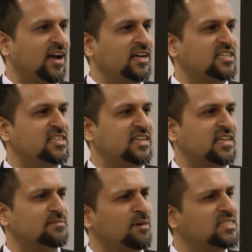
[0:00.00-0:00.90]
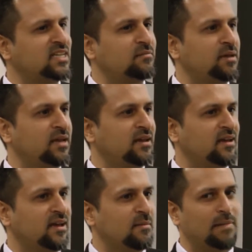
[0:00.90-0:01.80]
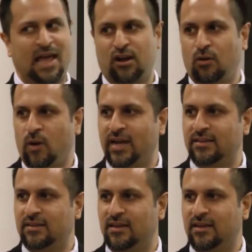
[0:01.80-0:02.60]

She says, must it be black or white,